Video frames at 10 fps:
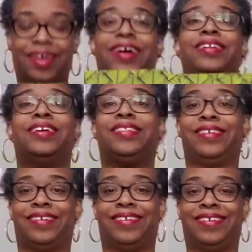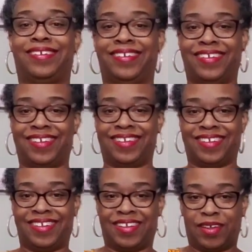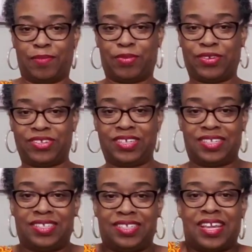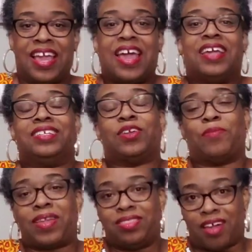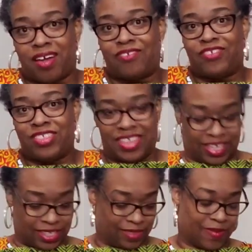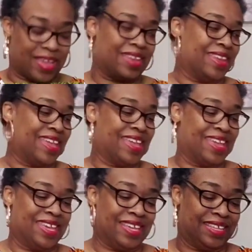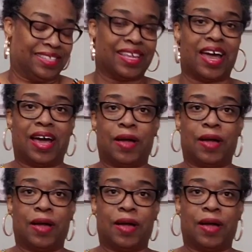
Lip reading: Another purchase. So my thought for this one is